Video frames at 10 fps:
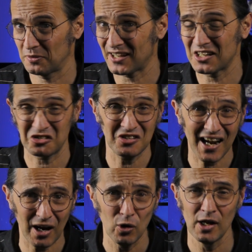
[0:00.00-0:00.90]
but that is
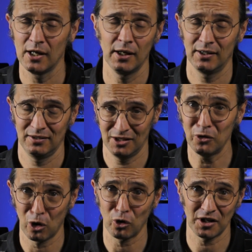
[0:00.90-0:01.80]
now no
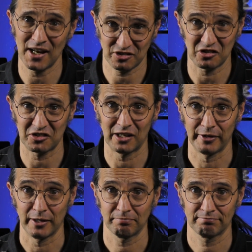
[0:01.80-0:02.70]
longer
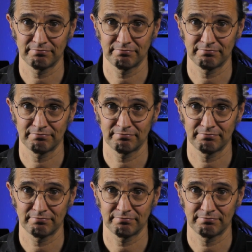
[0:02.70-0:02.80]
necessary.